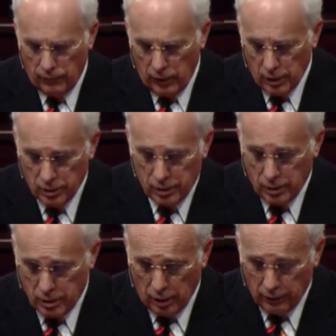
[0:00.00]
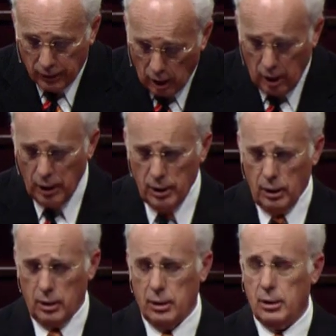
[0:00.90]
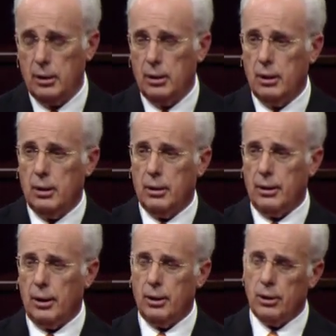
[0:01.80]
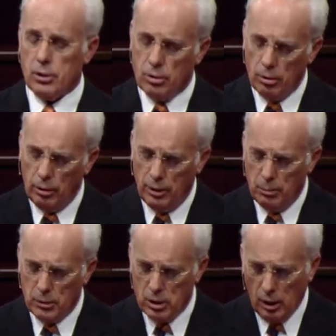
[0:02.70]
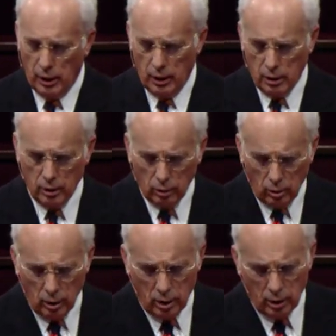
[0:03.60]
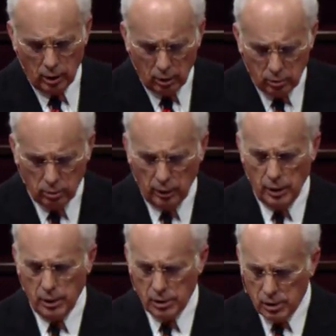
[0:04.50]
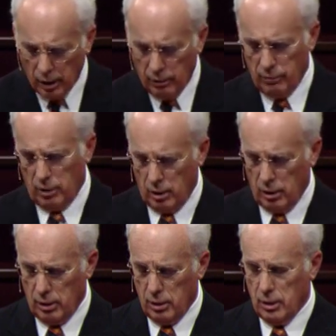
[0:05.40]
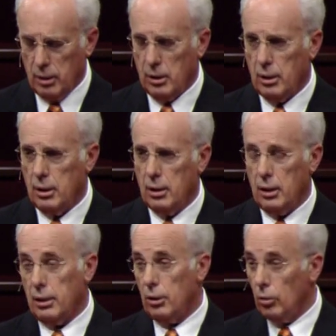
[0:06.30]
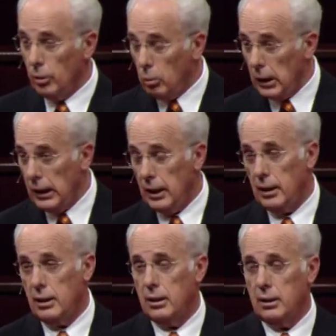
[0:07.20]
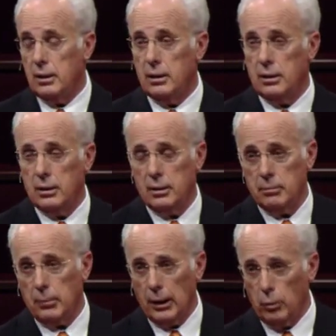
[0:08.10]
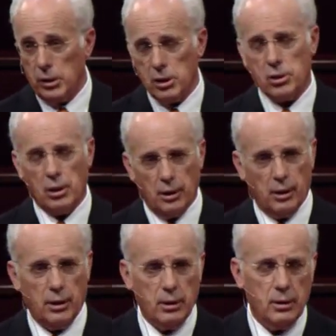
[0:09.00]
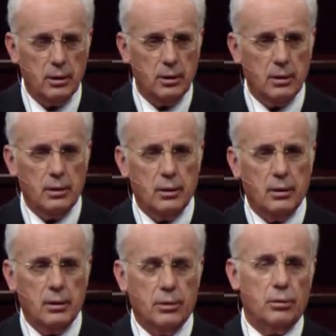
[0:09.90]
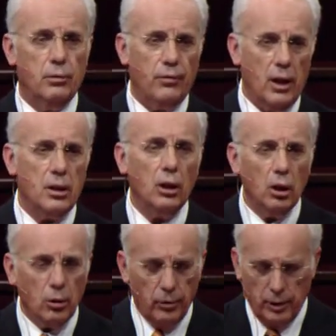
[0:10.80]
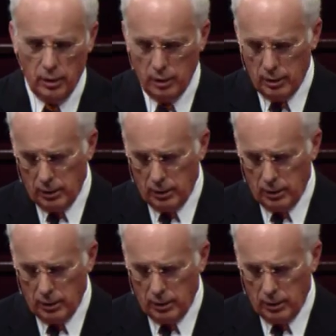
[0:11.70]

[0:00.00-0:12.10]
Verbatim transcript: If he is the Son of God, then he is truly the Messiah, the Lord, the only Savior, and the only way by which a sinner, through faith alone,